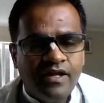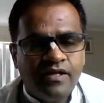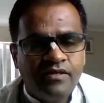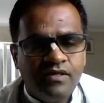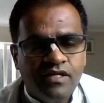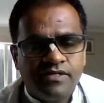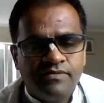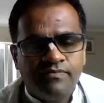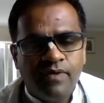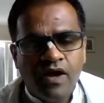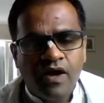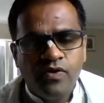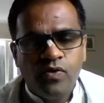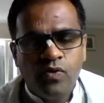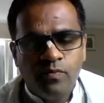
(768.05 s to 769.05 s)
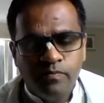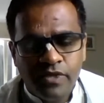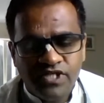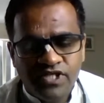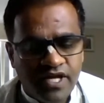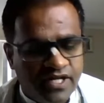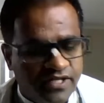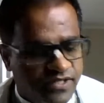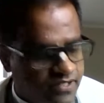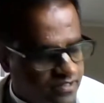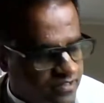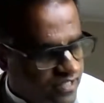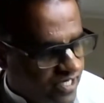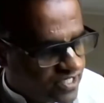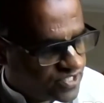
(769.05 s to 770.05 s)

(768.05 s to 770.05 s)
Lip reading: these five miseries that is